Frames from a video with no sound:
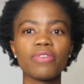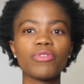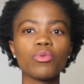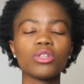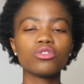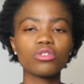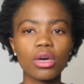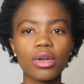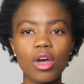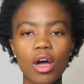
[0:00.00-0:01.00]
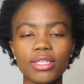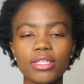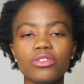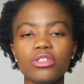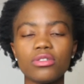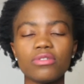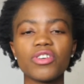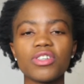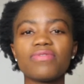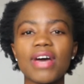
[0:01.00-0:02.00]
if you want to start a garden you need to
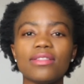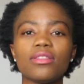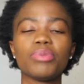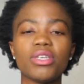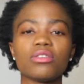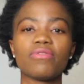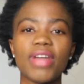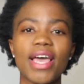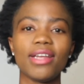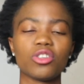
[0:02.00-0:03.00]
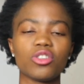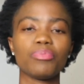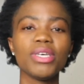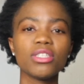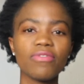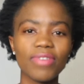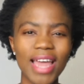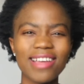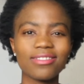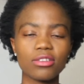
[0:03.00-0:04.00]
first find the piece of land so the piece of
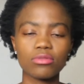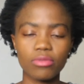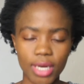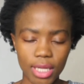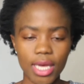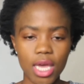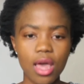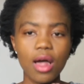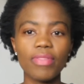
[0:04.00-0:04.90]
land is already there